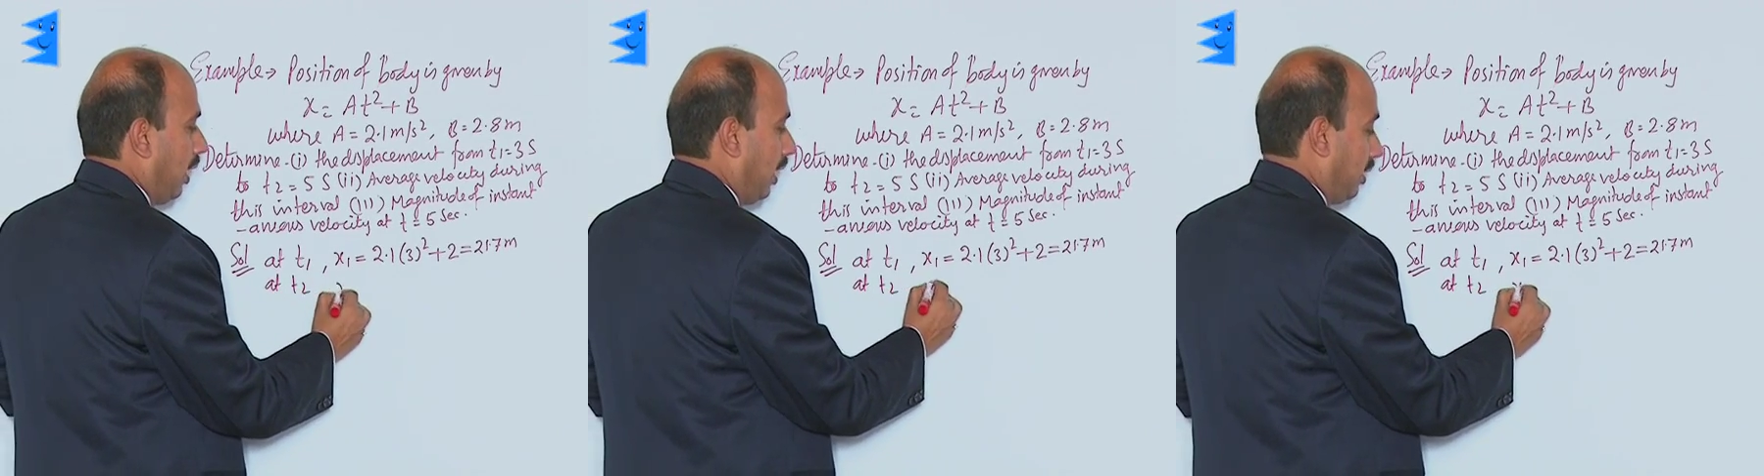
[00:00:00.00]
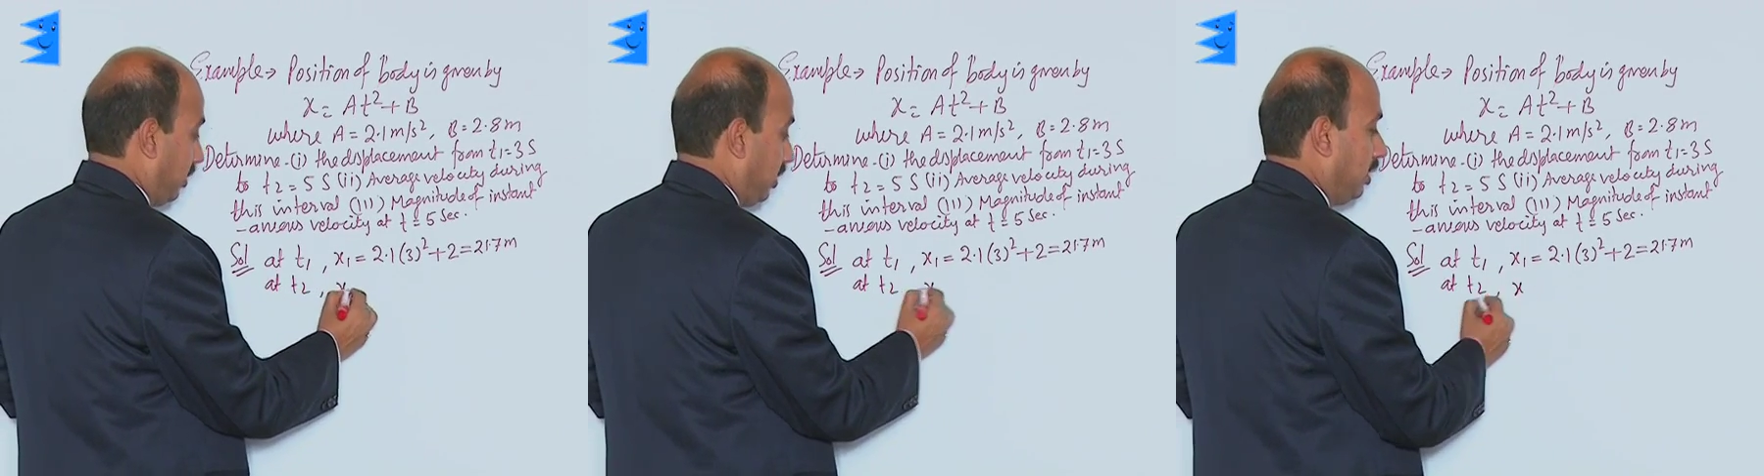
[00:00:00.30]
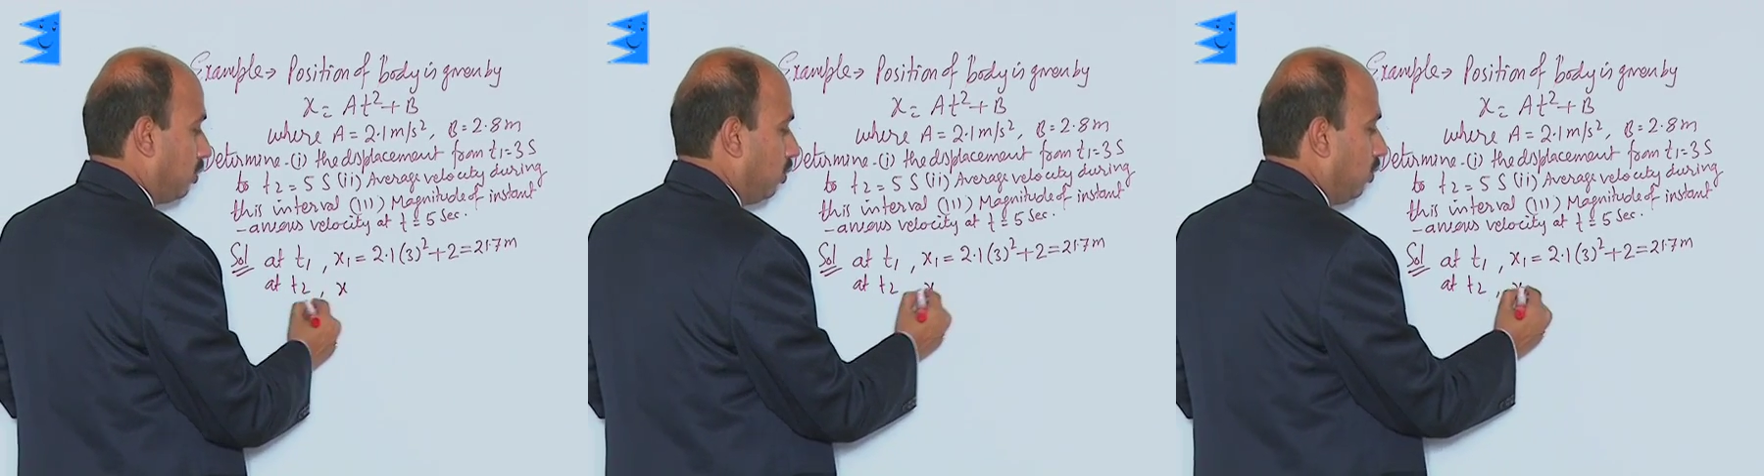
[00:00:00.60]
at
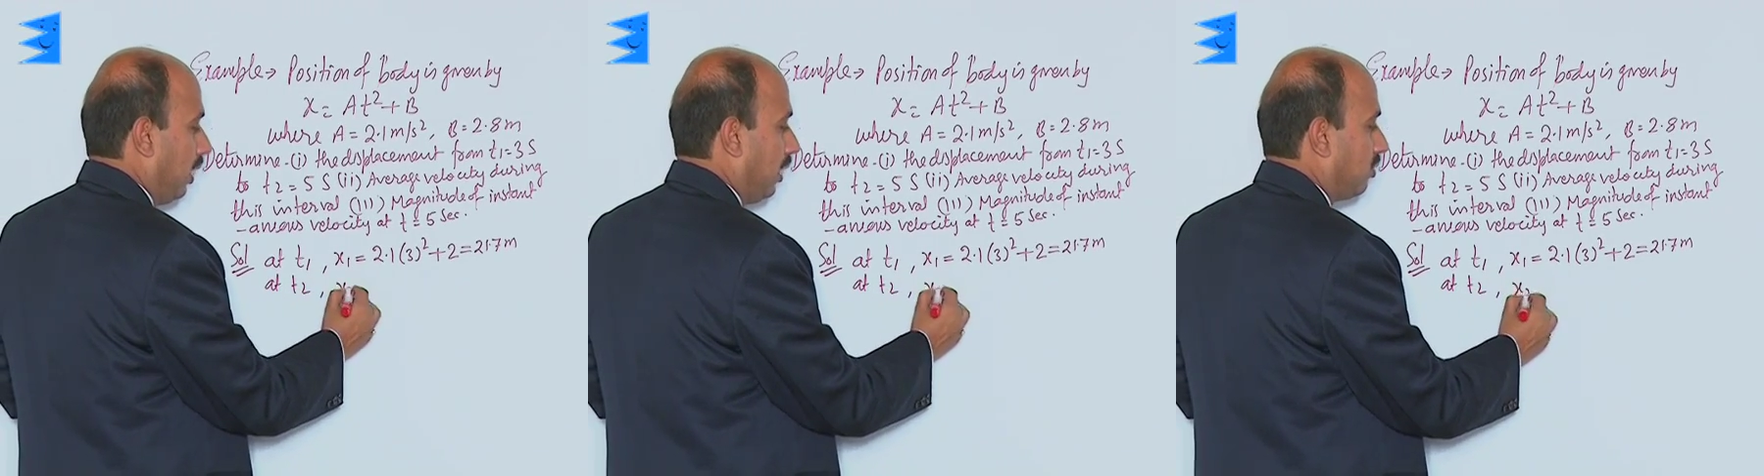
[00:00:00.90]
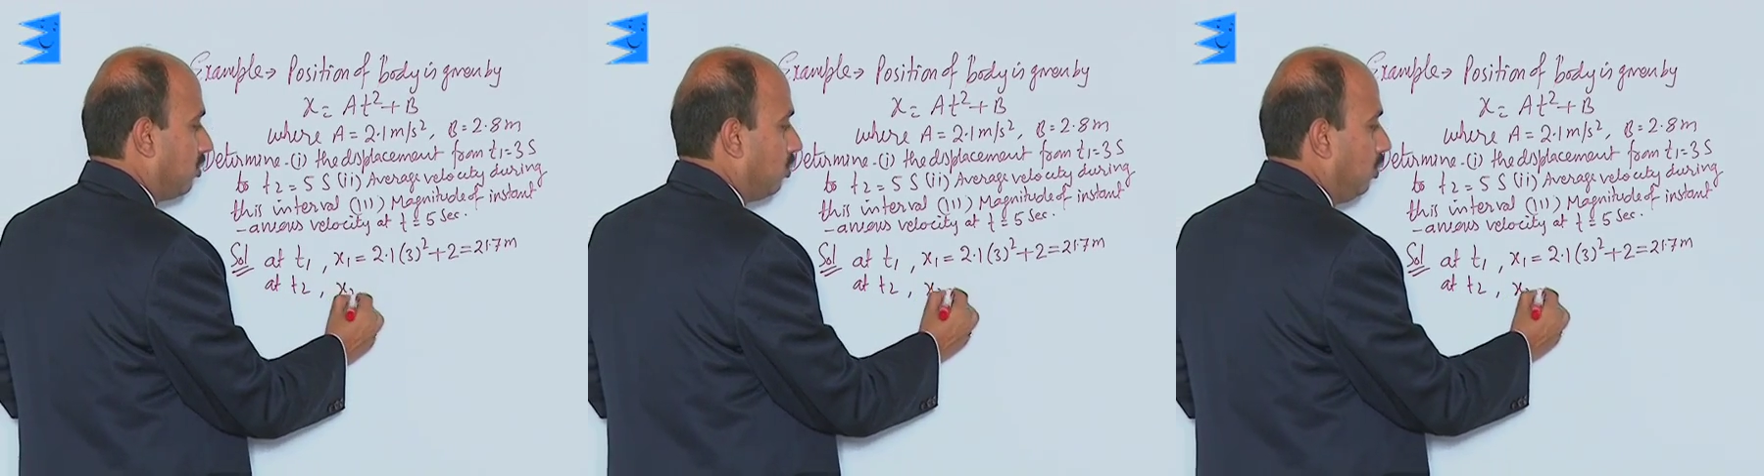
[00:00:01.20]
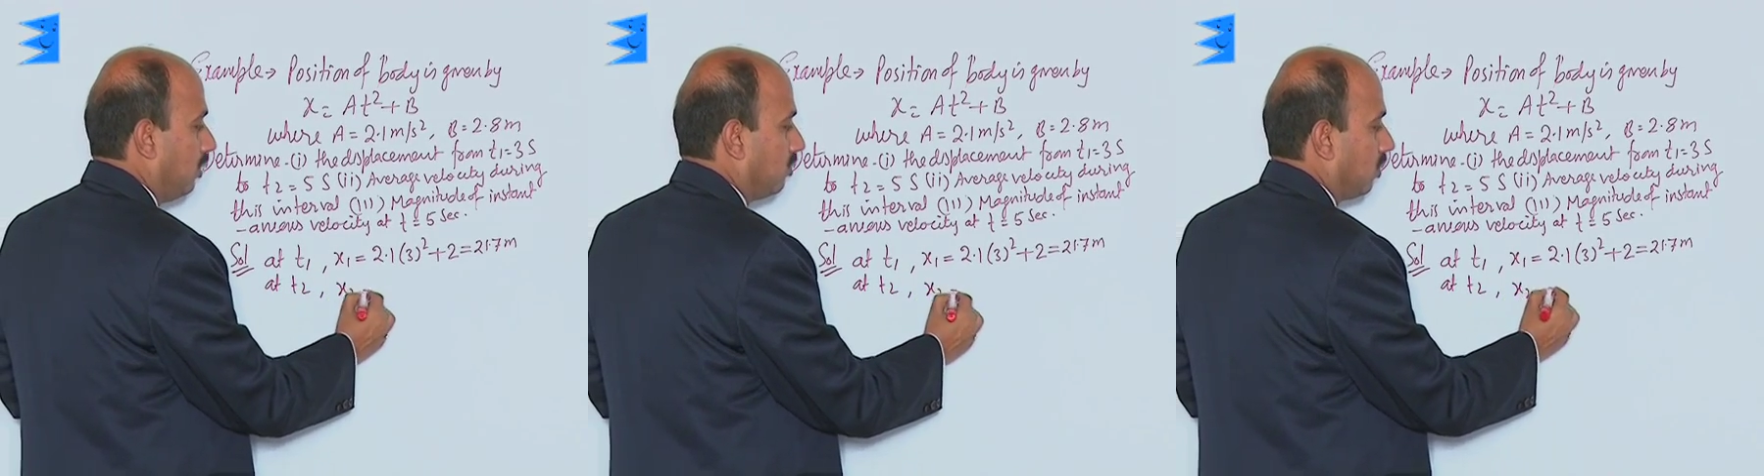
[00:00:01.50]
T2
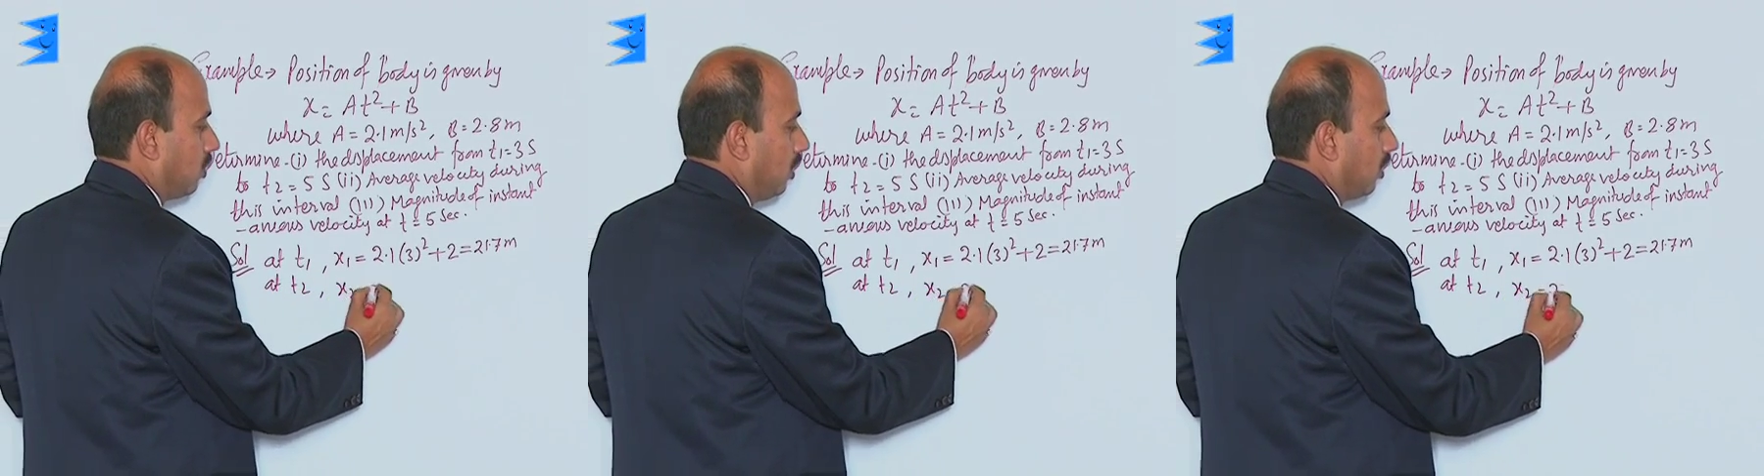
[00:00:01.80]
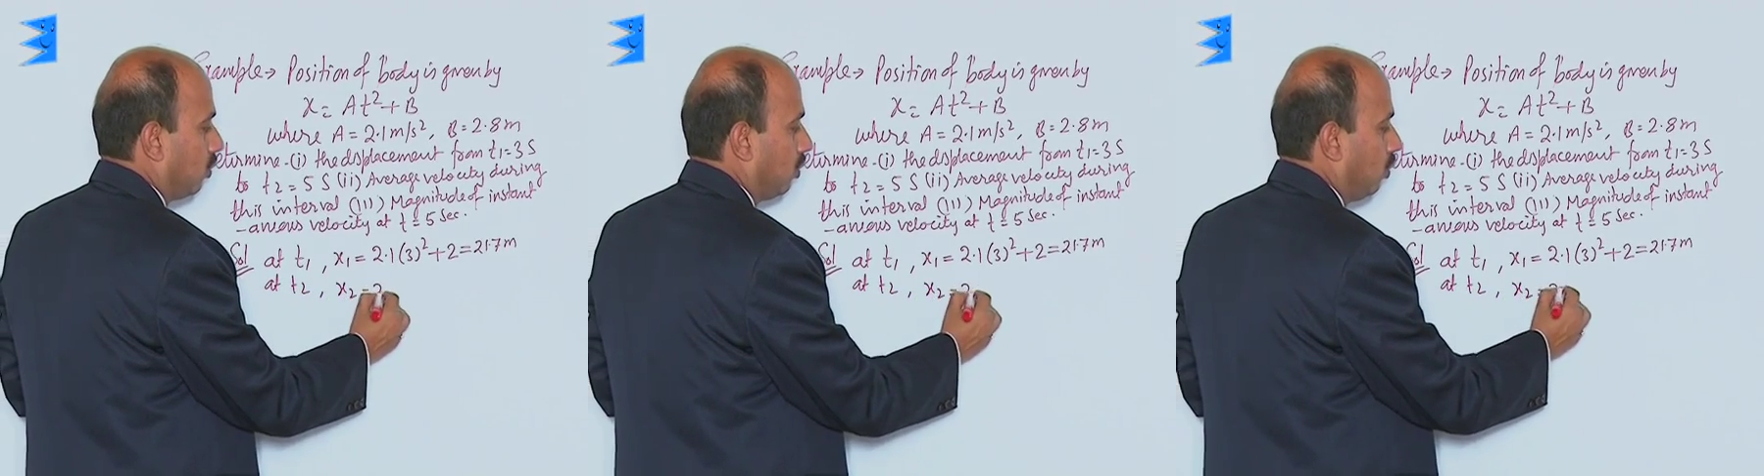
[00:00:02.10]
x2 is equal to